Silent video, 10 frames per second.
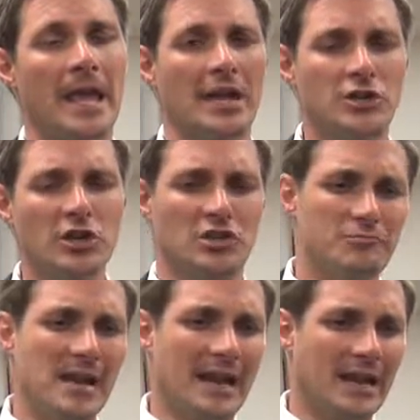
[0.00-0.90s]
In just a
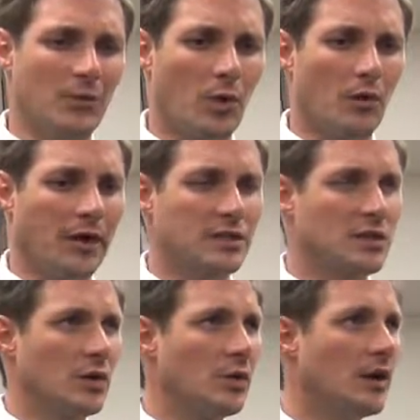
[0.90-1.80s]
minute, we're going
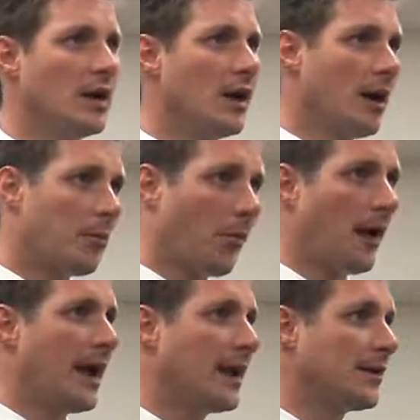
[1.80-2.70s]
to
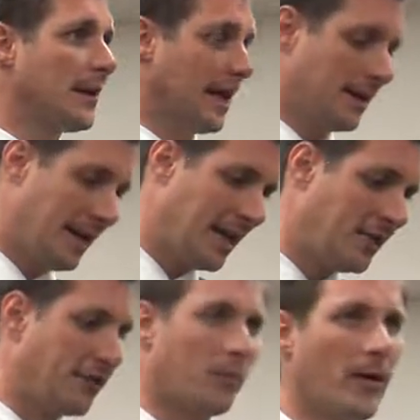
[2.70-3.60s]
pray and, and
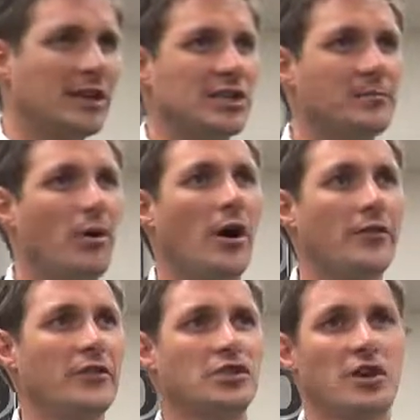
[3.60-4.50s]
end the preaching part
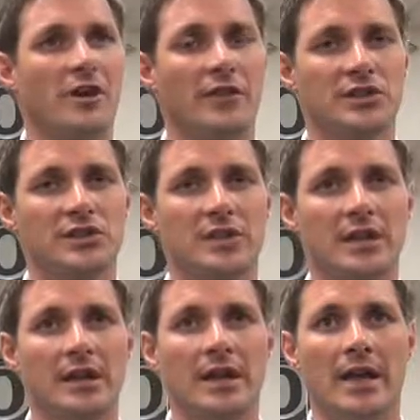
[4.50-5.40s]
of the service,
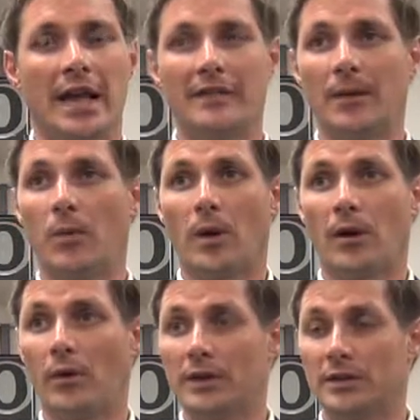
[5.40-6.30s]
and then we're
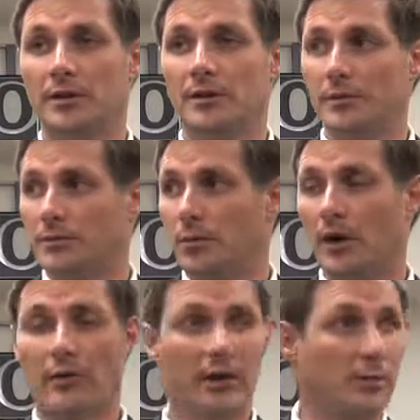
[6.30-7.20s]
going to we're
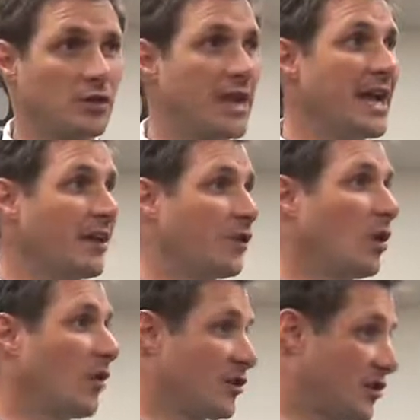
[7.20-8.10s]
going to partake of the
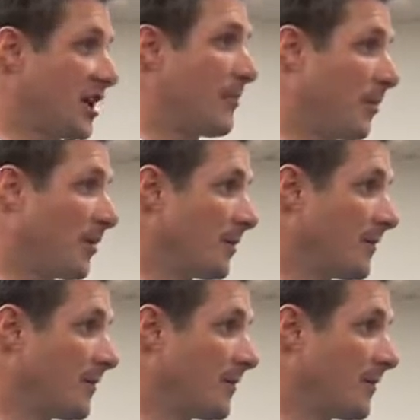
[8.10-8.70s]
Lord's Supper.